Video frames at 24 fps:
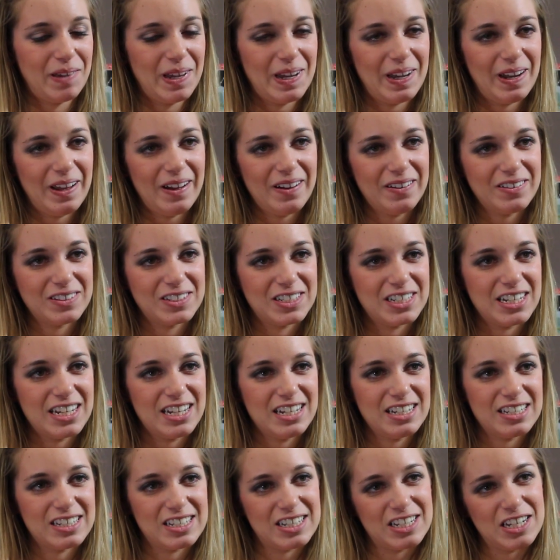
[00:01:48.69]
no,
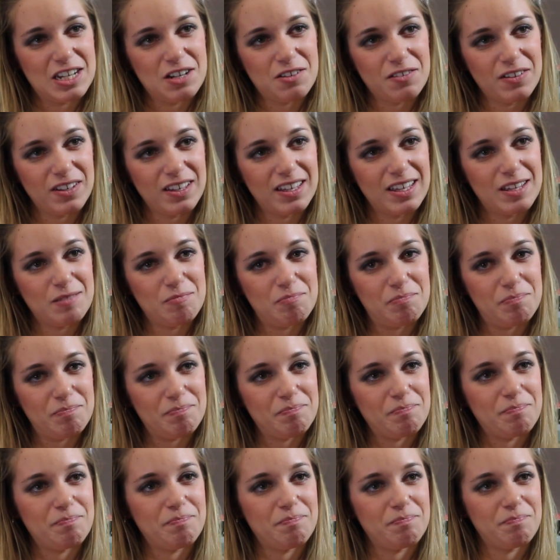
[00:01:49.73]
she really,
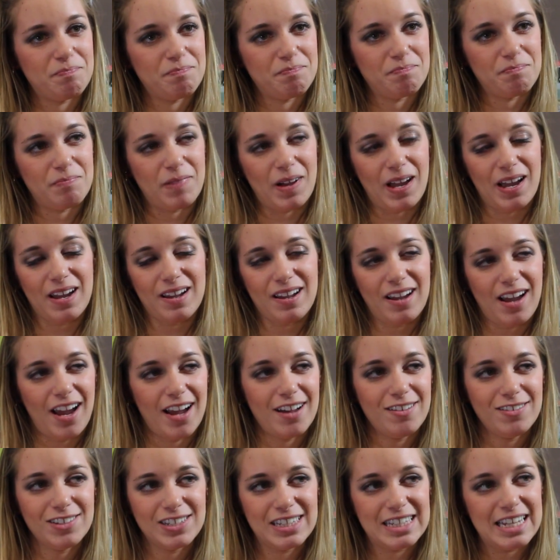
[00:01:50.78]

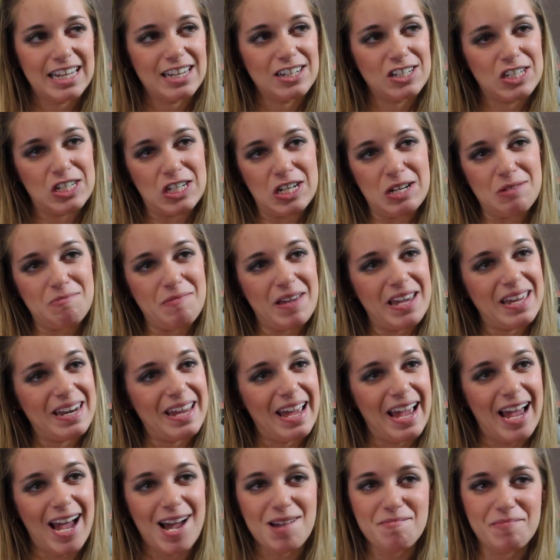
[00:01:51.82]
I would say she made
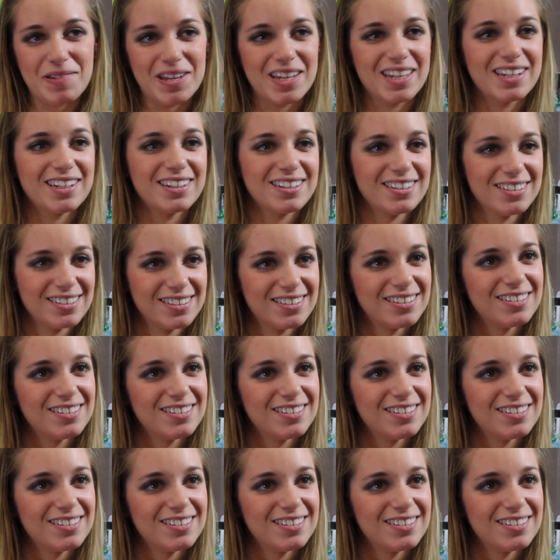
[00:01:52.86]
it happen.